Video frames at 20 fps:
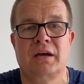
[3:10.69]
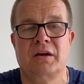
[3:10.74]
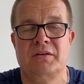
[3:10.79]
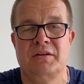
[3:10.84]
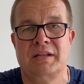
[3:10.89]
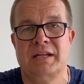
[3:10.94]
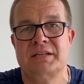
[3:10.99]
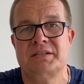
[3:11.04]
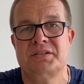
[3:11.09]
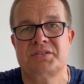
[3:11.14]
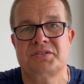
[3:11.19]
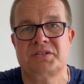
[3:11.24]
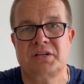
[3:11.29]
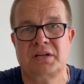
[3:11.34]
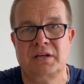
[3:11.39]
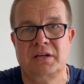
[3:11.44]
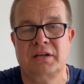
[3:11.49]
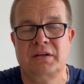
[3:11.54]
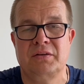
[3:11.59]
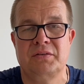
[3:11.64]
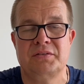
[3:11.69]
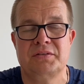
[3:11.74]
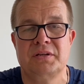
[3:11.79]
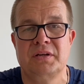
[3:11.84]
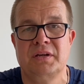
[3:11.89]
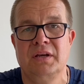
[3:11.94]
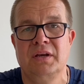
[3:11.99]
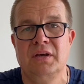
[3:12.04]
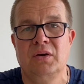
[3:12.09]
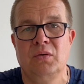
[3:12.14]
And that does include
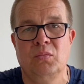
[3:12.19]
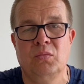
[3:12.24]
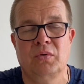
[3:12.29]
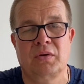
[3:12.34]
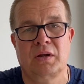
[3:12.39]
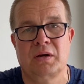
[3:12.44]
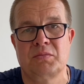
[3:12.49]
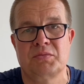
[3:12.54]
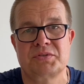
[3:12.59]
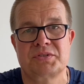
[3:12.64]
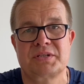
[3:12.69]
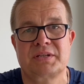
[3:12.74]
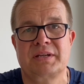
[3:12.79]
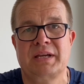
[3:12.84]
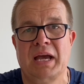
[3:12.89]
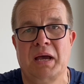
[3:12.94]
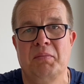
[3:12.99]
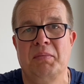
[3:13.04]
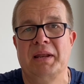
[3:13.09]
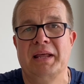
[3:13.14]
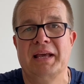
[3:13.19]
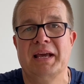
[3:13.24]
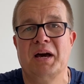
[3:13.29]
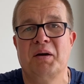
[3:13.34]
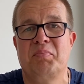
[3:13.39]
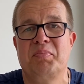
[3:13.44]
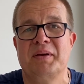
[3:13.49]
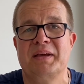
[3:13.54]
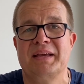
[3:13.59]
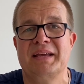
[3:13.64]
what I was camelling
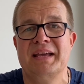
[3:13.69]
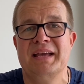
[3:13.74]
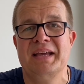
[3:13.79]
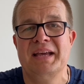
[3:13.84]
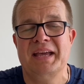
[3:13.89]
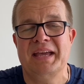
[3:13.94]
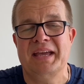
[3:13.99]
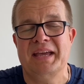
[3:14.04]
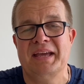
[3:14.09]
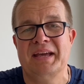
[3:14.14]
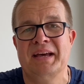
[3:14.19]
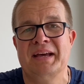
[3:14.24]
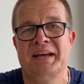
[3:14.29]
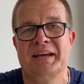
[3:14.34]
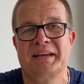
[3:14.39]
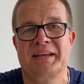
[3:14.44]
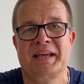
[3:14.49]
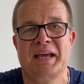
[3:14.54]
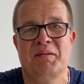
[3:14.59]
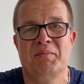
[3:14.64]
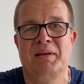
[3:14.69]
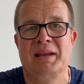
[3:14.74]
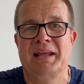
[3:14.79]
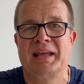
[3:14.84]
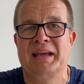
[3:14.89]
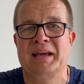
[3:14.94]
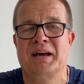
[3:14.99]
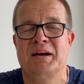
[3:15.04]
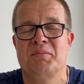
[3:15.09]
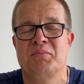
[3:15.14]

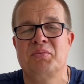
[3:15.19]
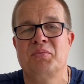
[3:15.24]
up